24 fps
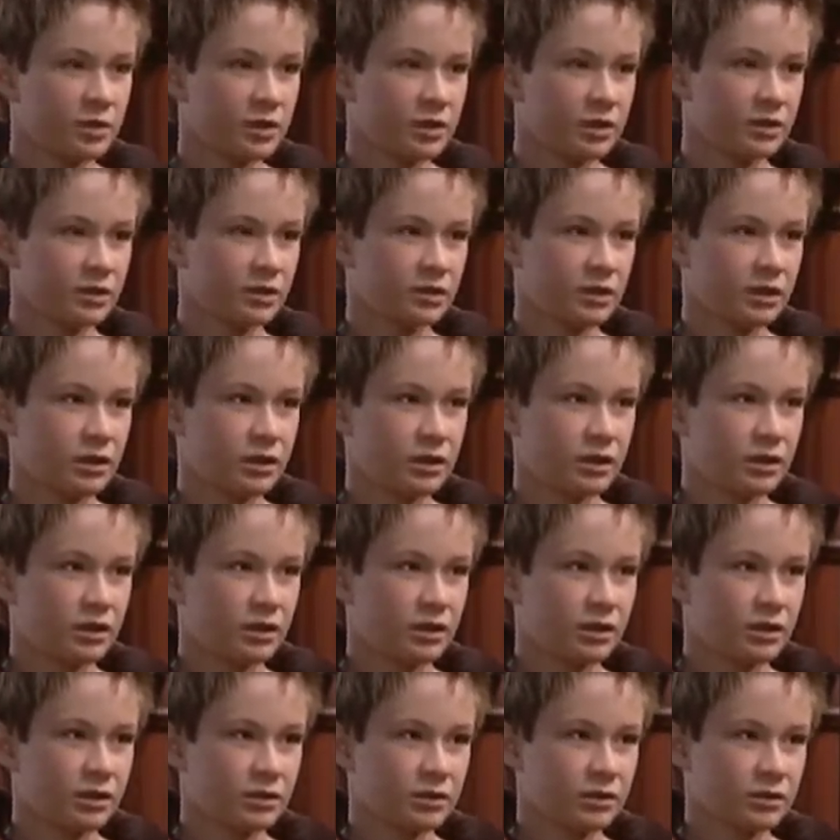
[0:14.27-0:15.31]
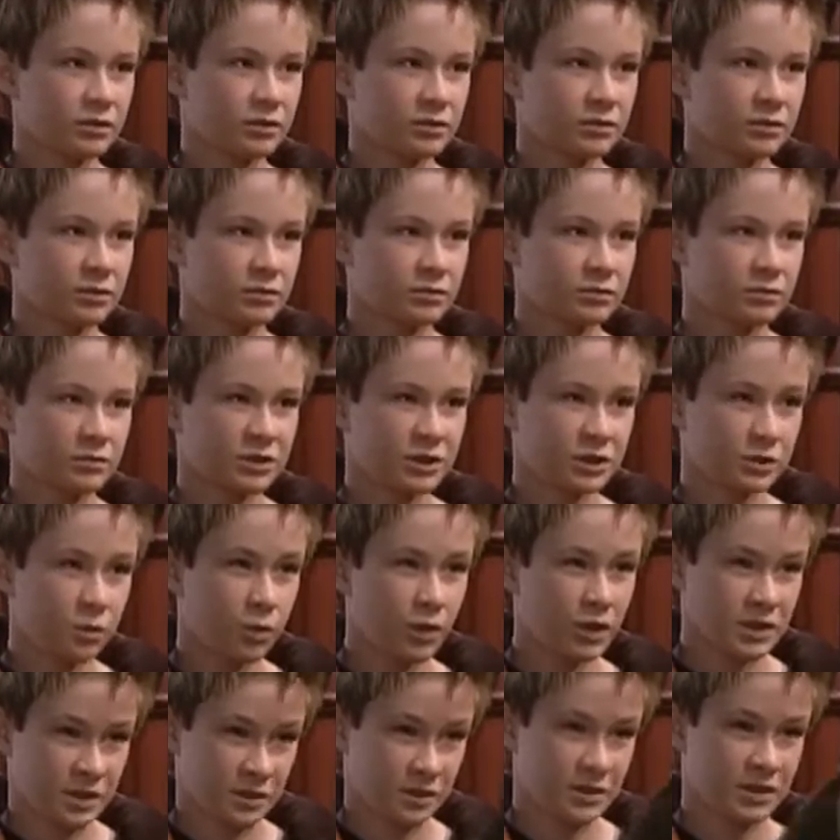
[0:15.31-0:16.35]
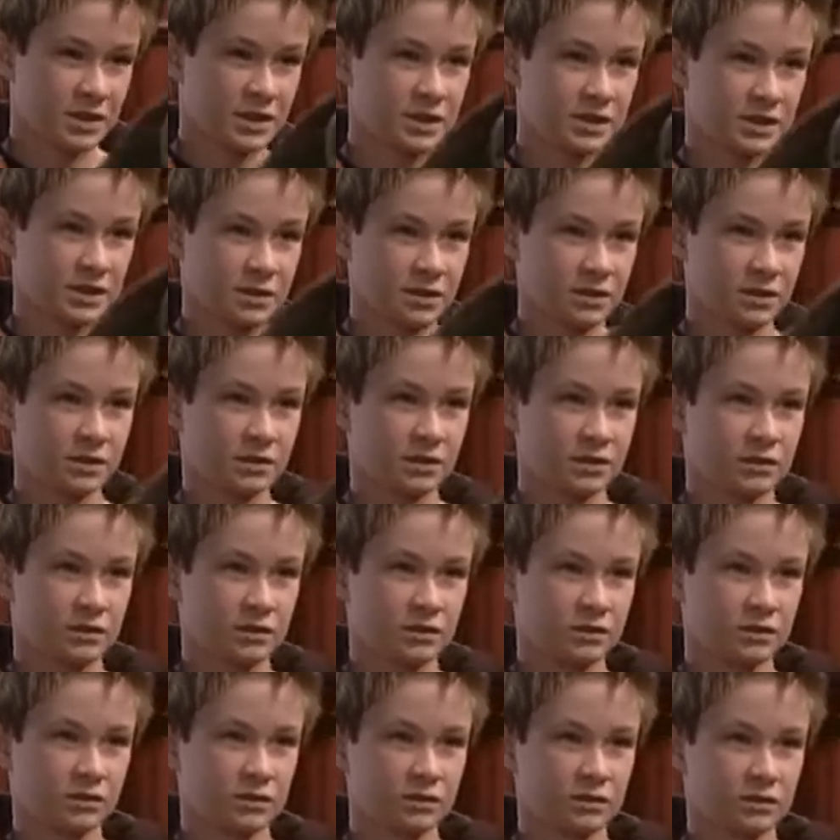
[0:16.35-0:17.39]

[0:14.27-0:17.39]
but she was her sister. Well,